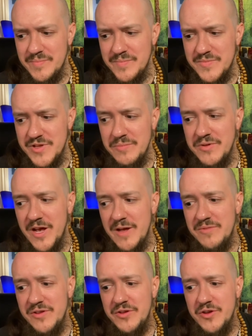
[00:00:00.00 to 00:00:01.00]

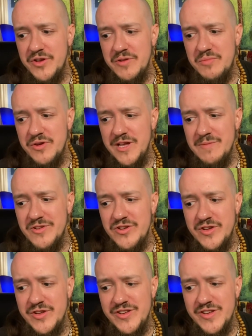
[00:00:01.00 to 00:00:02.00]
sometimes it's good to put
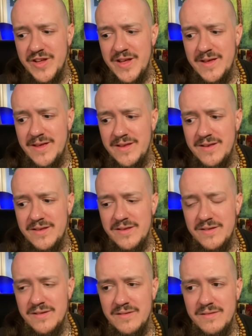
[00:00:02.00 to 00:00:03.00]
images
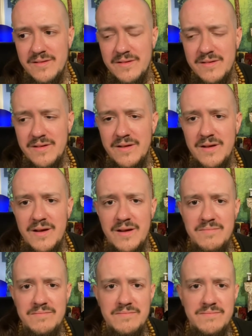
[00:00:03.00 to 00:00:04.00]
and
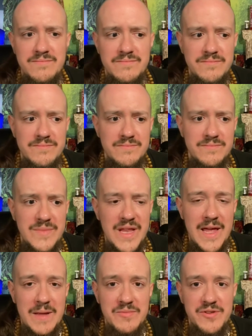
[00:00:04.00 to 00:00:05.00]
um,
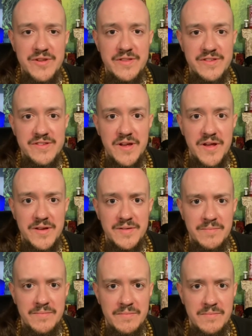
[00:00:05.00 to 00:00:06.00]
names to the sun.
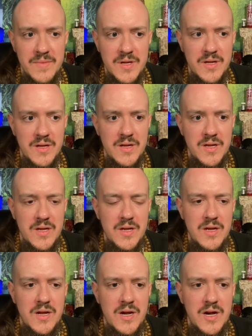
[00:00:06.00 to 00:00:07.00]

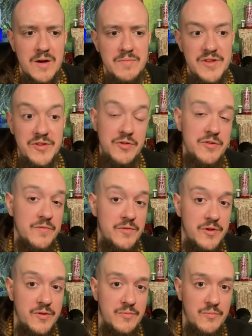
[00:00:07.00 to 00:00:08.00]
Um, it's useful. You
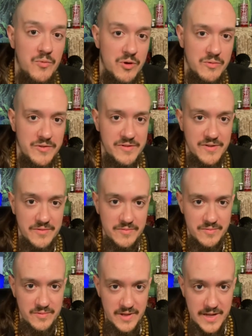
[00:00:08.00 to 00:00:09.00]
can work with the sun
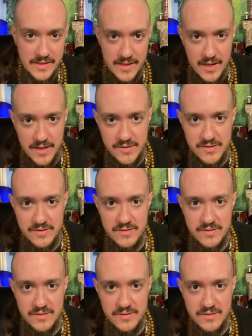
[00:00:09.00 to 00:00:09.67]
like that.